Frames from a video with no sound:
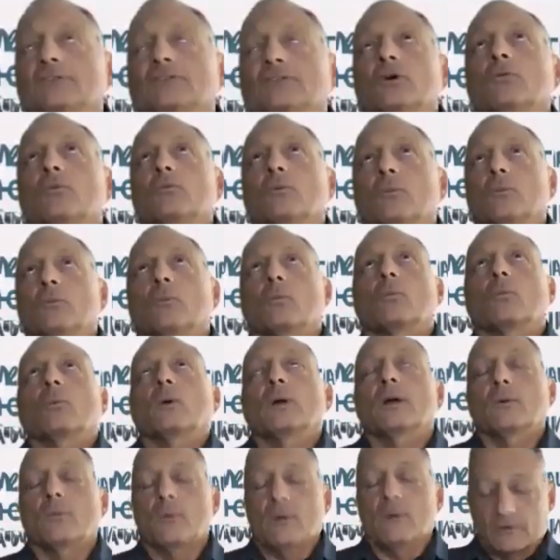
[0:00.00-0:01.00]
And so
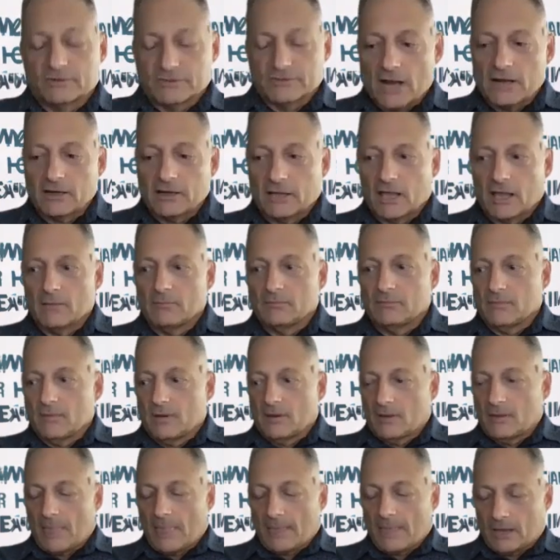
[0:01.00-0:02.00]
we were trying to come
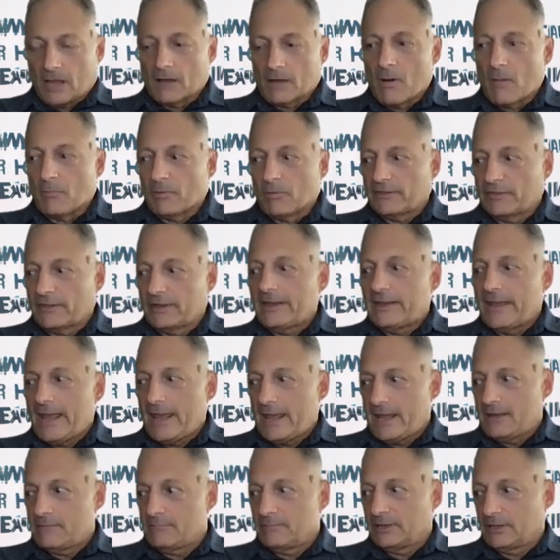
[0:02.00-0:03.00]
up with a
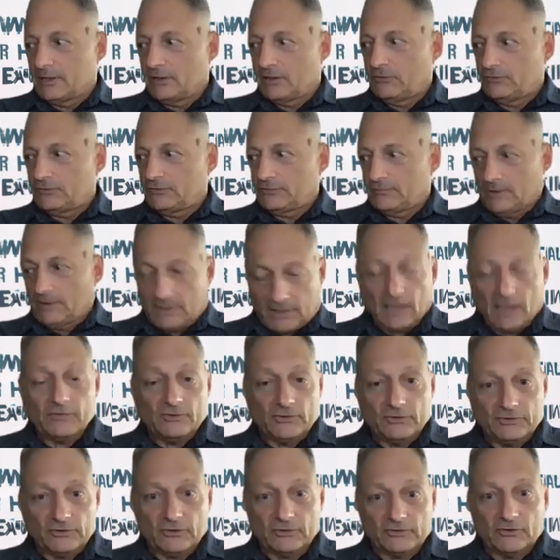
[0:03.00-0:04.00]
name because, again,
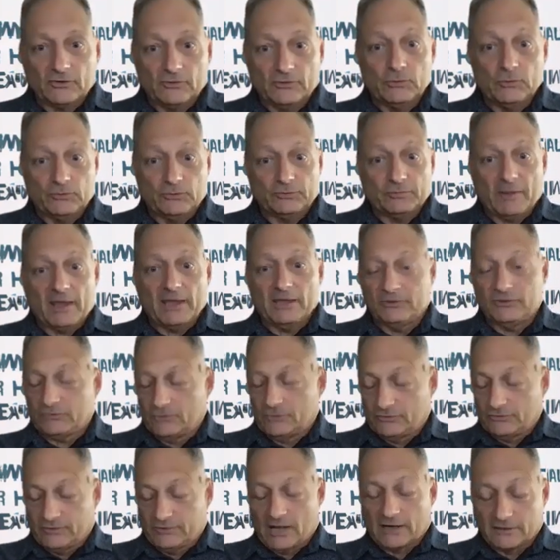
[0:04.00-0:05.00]
there's such a new space.
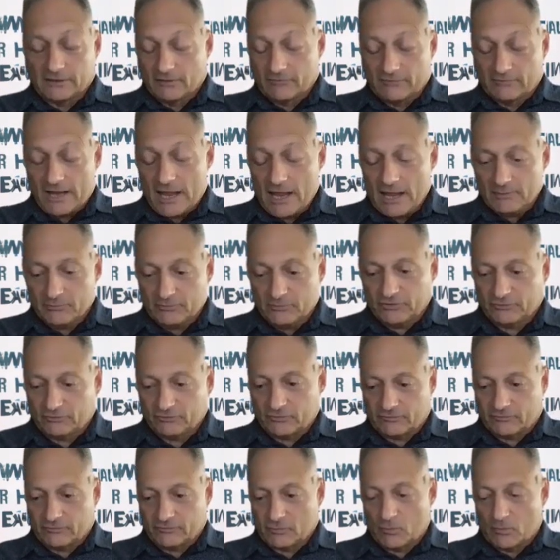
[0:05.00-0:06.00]
There's not enough names
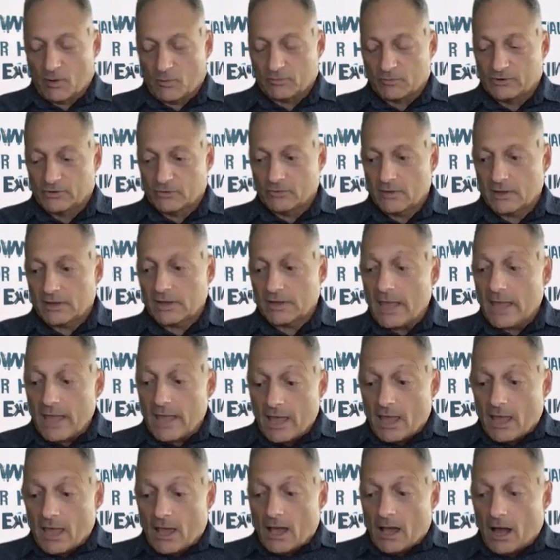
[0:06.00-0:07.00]
for what we're doing.
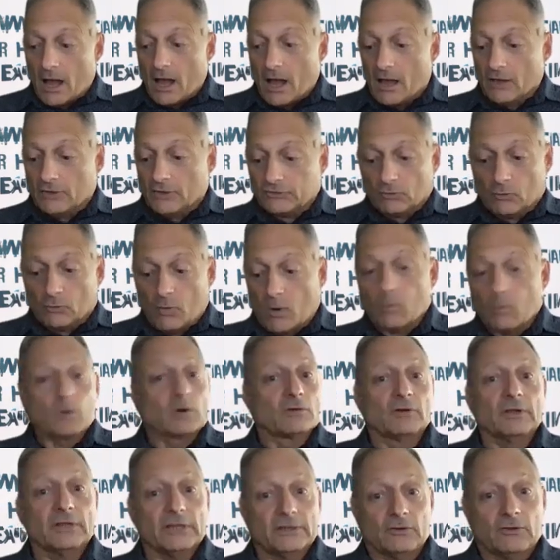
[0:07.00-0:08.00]
So what
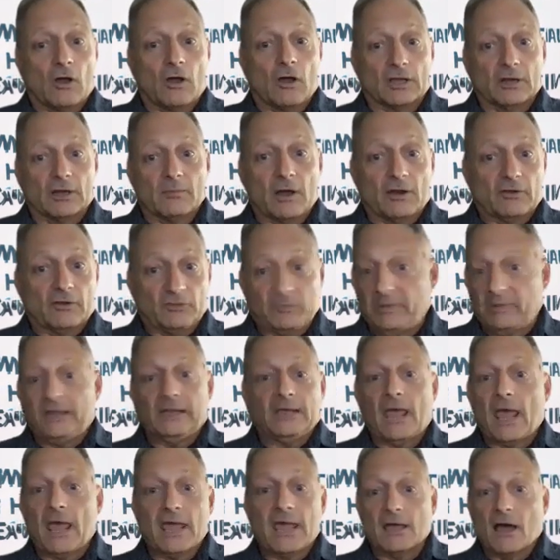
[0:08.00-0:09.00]
we're really talking about is
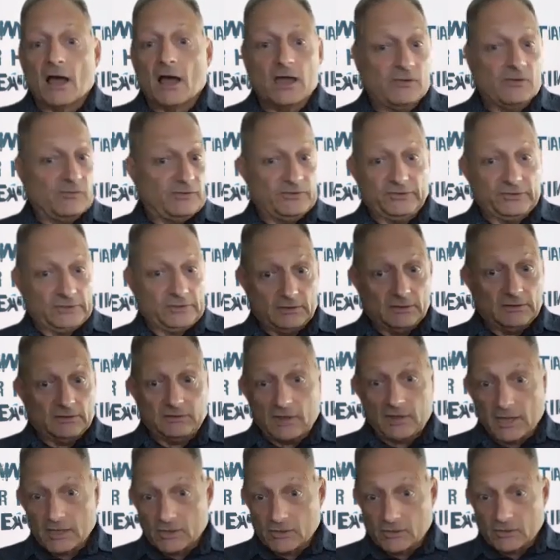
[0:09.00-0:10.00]
being AI
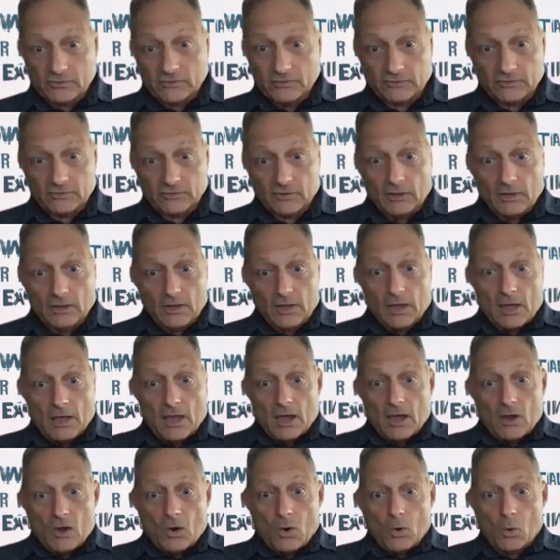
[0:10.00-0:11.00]
facilitators,
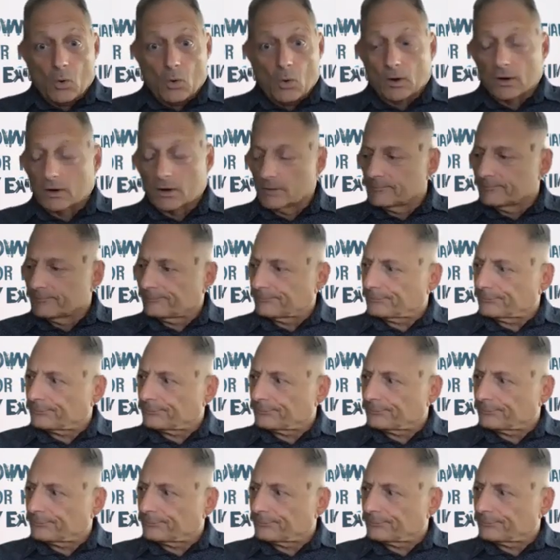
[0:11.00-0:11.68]
or